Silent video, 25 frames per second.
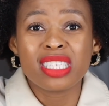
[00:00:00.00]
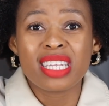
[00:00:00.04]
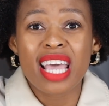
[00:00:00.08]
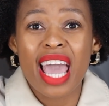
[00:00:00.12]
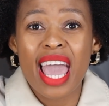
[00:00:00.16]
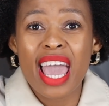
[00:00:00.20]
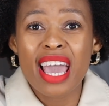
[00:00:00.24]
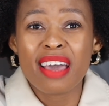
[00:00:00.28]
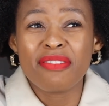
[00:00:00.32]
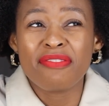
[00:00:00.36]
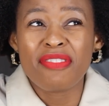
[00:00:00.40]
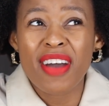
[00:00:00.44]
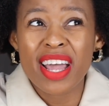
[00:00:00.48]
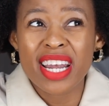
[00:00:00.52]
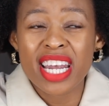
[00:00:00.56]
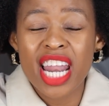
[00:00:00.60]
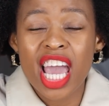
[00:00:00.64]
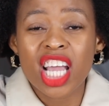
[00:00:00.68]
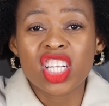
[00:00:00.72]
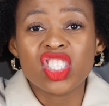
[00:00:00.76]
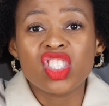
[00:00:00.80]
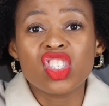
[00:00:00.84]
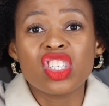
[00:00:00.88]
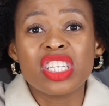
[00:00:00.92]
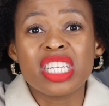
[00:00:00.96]

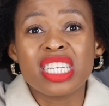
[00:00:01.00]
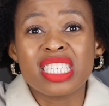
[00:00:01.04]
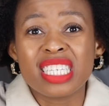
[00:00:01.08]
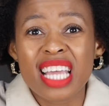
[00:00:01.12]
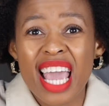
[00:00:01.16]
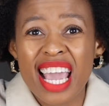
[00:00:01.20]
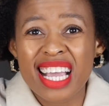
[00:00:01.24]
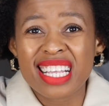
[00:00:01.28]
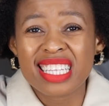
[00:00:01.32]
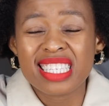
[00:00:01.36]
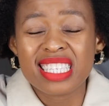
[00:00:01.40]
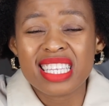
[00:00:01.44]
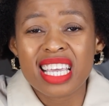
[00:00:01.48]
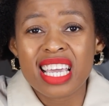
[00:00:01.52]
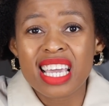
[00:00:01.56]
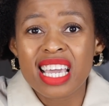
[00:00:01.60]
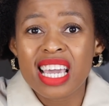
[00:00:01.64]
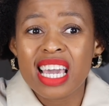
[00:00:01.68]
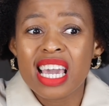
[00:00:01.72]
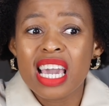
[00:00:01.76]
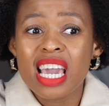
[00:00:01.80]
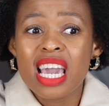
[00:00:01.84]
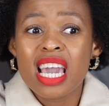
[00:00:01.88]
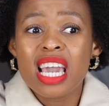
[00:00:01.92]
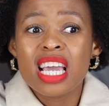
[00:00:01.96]
financially taxing
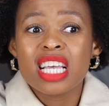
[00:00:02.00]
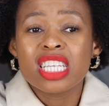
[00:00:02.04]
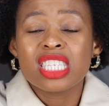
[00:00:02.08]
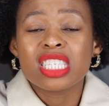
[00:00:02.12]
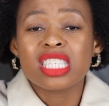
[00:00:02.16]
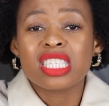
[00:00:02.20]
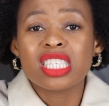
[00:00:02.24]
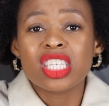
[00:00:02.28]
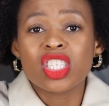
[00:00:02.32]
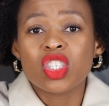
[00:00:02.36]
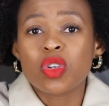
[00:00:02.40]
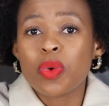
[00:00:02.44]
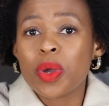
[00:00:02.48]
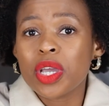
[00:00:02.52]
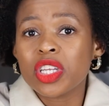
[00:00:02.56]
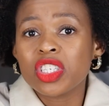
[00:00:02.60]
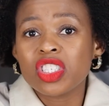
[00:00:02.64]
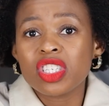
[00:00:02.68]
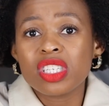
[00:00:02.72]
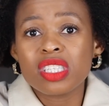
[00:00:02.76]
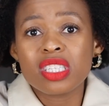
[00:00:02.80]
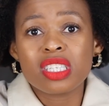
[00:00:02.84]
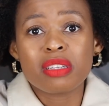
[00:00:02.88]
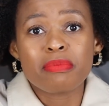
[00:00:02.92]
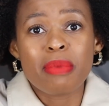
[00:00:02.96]

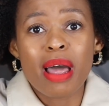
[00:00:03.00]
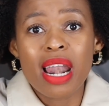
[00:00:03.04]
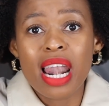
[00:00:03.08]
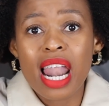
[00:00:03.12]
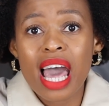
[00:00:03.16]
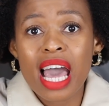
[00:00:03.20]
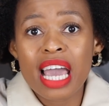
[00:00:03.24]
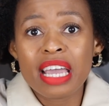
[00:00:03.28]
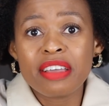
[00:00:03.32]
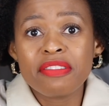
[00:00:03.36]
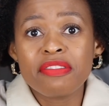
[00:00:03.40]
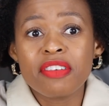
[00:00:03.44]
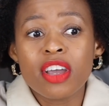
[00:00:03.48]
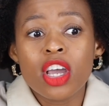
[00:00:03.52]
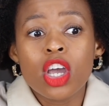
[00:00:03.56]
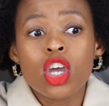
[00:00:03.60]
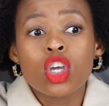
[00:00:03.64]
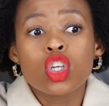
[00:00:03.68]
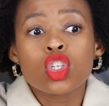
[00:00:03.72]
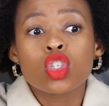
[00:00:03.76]
situations in my life.